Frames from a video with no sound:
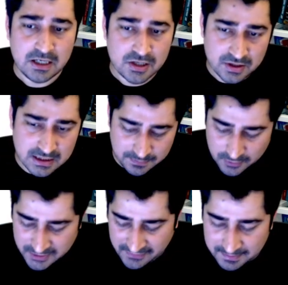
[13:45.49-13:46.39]
So let's
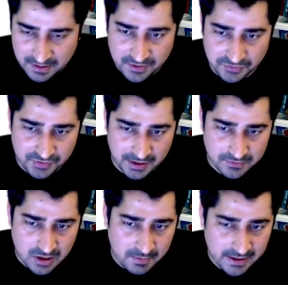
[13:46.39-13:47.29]
suppose if I'm giving 3.
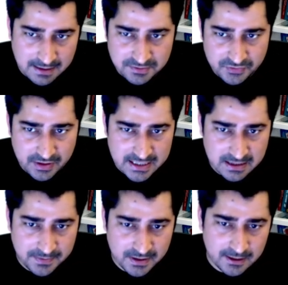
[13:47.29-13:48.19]
So how many times 3 has
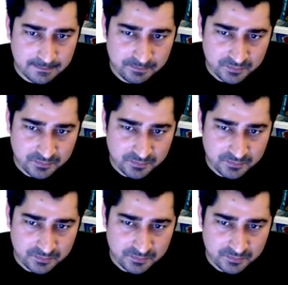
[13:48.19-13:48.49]
appeared?